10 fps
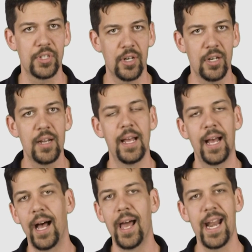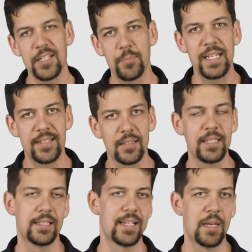return. It has
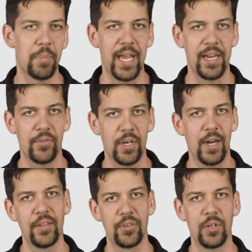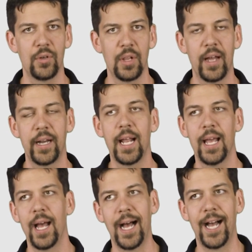basically the same behavior as a new line,
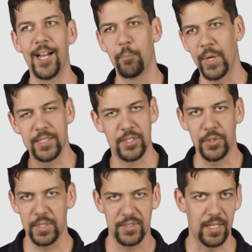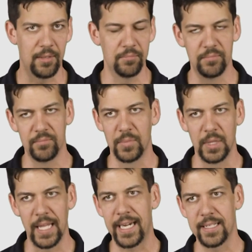but due to some
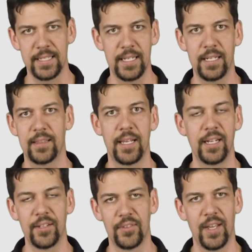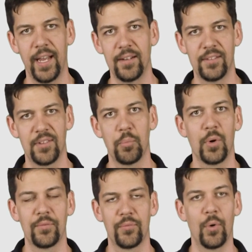legacy things and
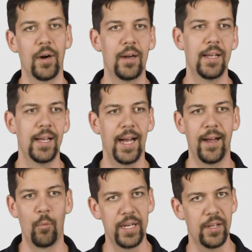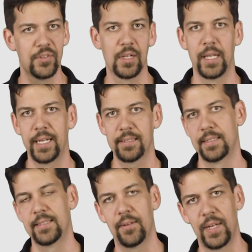support for Windows and Linux
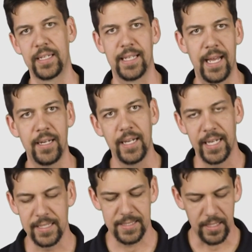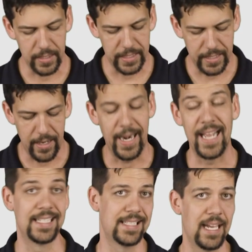and stuff like that, it's still in there
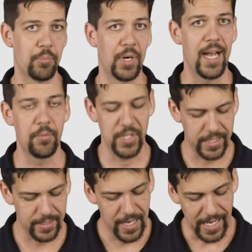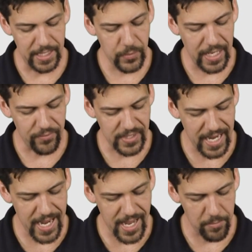as a separate object. And then we have
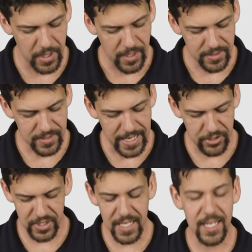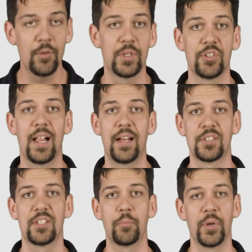tab/t, which allows
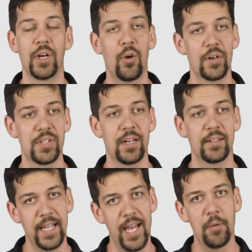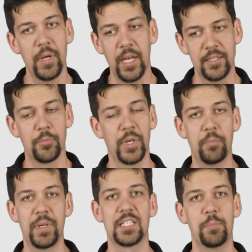us to put a horizontal tab to put a
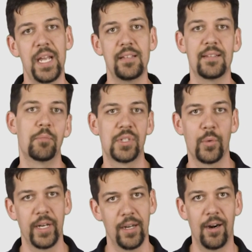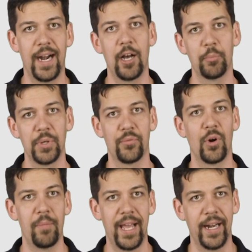big space in between our output
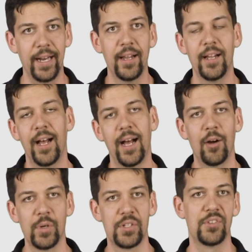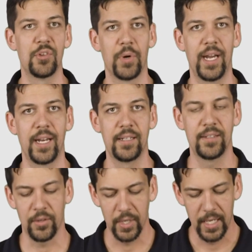formatting, which is super handy
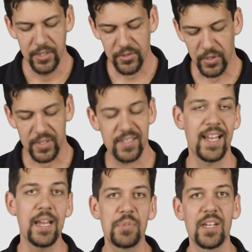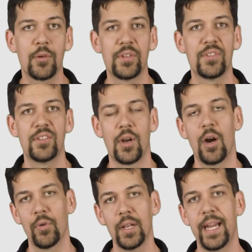too. So the escape sequences
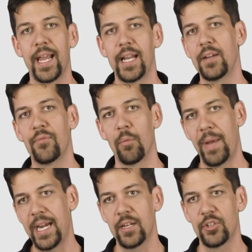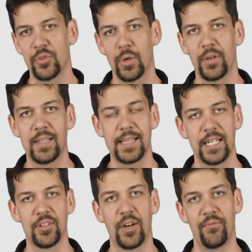are really handy for making sure that
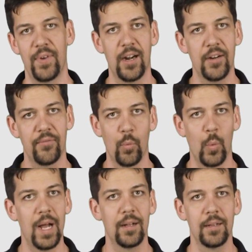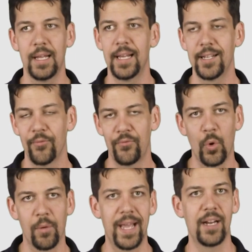things are very well
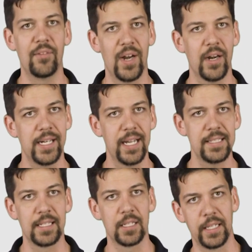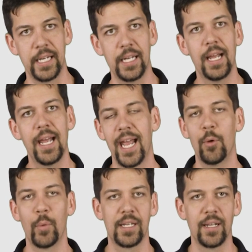formatted, very nice and clean,
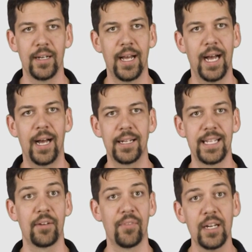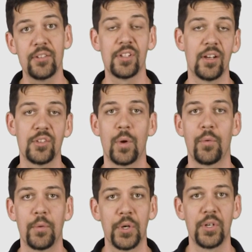and we can take advantage of those when
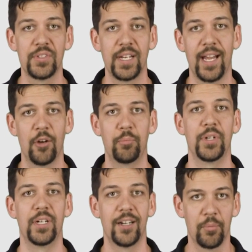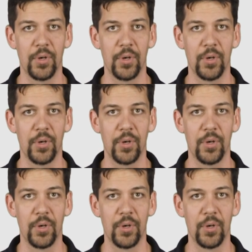we're producing output in our